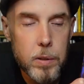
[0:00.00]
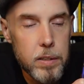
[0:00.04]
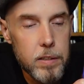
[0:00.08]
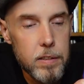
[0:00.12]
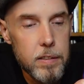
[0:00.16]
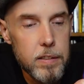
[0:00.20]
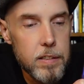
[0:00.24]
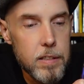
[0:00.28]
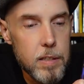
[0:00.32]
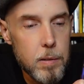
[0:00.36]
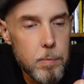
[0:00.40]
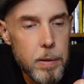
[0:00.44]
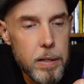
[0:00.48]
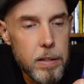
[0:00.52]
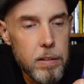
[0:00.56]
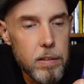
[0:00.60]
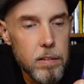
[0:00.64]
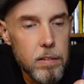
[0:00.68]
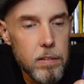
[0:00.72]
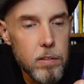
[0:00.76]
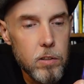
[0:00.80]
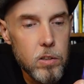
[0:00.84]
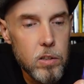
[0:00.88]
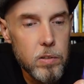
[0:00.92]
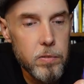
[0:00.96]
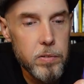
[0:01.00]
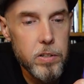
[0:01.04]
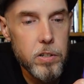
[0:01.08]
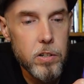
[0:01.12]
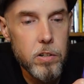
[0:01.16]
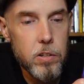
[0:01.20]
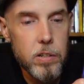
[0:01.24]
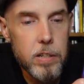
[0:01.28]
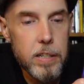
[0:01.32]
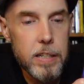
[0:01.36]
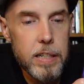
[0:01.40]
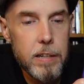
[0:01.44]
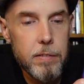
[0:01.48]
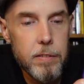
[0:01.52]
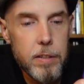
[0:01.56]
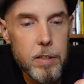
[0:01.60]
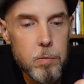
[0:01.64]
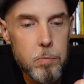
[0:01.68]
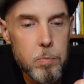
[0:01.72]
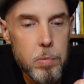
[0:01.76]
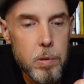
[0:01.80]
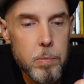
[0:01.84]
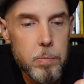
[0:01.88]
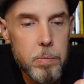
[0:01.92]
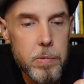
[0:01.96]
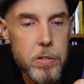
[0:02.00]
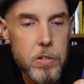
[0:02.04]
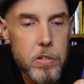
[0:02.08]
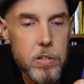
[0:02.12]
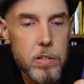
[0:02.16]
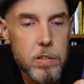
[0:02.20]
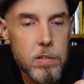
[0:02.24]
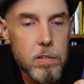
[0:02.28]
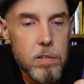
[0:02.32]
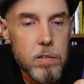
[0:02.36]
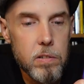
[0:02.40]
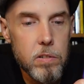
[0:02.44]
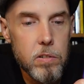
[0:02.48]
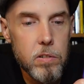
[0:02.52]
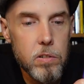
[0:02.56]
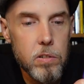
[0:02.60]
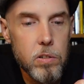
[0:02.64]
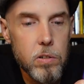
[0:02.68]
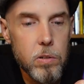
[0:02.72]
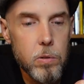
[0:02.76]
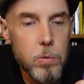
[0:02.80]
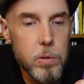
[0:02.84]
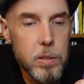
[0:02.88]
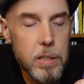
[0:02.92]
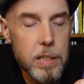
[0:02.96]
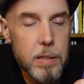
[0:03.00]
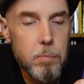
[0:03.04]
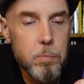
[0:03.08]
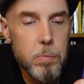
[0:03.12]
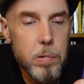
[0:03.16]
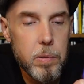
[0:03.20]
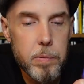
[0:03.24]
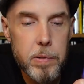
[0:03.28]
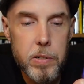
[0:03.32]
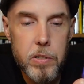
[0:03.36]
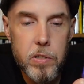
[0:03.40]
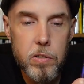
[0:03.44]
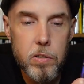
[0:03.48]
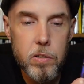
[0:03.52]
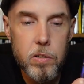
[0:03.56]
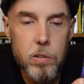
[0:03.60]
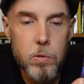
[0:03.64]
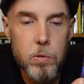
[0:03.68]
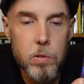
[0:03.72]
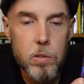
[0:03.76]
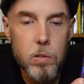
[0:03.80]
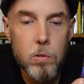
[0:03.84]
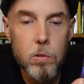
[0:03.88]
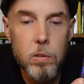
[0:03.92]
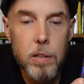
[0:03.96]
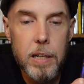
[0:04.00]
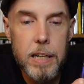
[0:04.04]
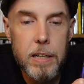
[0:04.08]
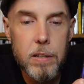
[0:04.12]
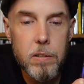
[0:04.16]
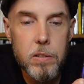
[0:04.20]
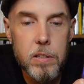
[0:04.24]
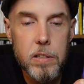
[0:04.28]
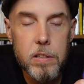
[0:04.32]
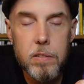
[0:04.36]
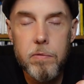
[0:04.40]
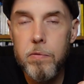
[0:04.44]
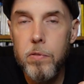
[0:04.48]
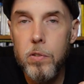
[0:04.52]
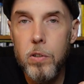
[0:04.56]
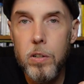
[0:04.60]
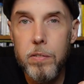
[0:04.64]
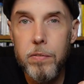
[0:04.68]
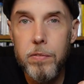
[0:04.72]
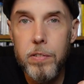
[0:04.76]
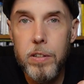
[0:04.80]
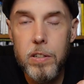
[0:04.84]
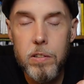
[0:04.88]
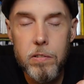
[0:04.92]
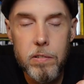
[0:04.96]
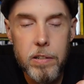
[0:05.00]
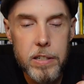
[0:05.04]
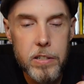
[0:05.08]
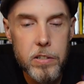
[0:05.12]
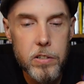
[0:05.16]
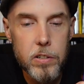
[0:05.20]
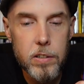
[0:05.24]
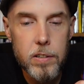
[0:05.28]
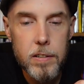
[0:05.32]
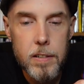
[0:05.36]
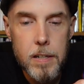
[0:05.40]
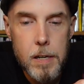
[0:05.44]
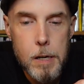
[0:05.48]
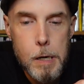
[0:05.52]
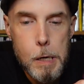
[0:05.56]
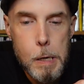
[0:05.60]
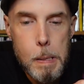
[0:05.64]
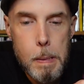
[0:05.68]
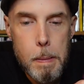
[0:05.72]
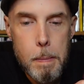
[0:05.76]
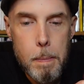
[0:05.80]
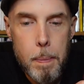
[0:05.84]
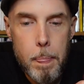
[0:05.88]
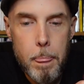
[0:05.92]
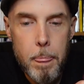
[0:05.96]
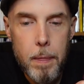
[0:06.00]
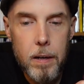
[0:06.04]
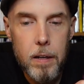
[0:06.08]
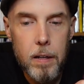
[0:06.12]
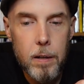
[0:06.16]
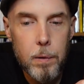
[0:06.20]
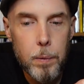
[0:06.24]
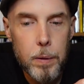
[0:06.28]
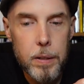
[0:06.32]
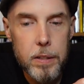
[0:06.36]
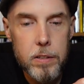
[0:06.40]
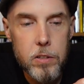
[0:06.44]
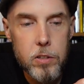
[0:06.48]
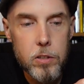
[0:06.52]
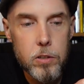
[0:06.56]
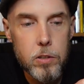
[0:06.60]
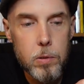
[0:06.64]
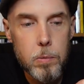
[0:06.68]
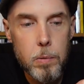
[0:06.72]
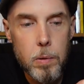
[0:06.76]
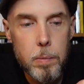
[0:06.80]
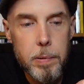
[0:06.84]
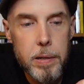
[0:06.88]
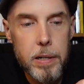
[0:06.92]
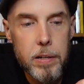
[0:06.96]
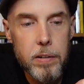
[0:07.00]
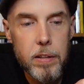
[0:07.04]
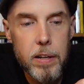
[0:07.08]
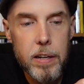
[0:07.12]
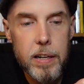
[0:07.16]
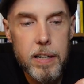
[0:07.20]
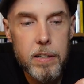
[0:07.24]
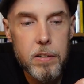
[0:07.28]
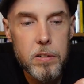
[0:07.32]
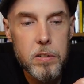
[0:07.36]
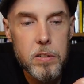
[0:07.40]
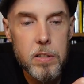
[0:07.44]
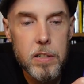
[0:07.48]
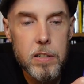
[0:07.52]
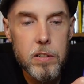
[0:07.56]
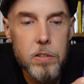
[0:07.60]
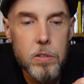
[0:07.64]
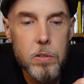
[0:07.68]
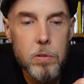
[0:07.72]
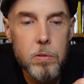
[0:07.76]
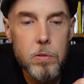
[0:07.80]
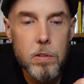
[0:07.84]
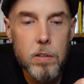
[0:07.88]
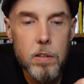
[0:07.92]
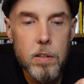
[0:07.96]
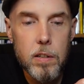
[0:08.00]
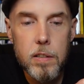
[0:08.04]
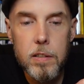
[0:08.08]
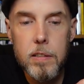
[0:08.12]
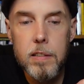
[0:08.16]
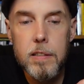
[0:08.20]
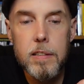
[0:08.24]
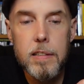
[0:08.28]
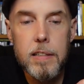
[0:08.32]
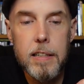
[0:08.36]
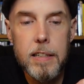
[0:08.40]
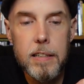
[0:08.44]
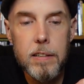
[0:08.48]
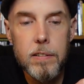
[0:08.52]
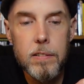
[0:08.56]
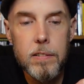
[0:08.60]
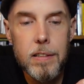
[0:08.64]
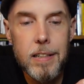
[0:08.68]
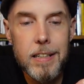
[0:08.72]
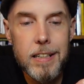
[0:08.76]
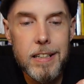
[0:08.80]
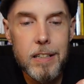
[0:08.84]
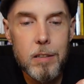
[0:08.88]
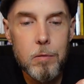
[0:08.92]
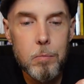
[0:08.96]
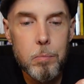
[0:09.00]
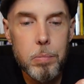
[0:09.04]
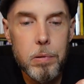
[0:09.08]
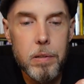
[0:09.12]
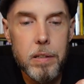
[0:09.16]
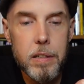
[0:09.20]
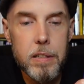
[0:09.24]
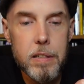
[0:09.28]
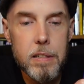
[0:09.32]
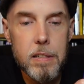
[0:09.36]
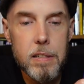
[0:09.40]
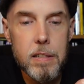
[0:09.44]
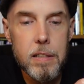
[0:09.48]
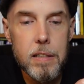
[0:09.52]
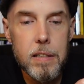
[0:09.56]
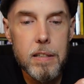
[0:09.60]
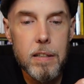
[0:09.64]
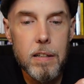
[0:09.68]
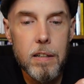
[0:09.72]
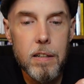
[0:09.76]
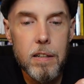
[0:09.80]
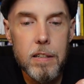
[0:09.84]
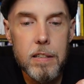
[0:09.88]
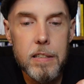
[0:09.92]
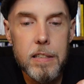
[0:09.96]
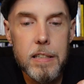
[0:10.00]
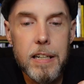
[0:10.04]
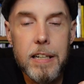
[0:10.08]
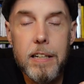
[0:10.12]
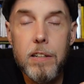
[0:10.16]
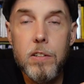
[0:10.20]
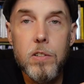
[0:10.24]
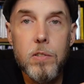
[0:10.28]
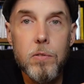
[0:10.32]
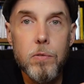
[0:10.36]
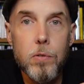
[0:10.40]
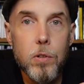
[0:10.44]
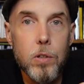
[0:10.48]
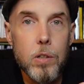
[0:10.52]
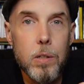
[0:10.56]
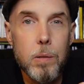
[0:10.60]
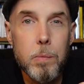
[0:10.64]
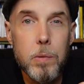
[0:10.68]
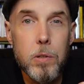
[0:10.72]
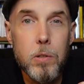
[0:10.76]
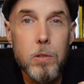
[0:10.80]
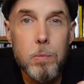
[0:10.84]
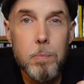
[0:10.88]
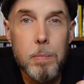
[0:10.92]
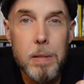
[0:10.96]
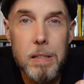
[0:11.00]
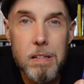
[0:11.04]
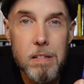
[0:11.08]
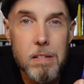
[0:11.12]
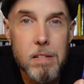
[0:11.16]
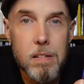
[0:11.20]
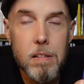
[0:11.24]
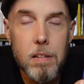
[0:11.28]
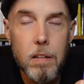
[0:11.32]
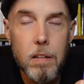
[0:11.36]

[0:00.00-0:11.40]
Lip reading: one is about a local fraternity who is given permission to use an old house for a fundraiser. While the students prepare the house, they soon are hunted down and placed in the haunted house for amusement.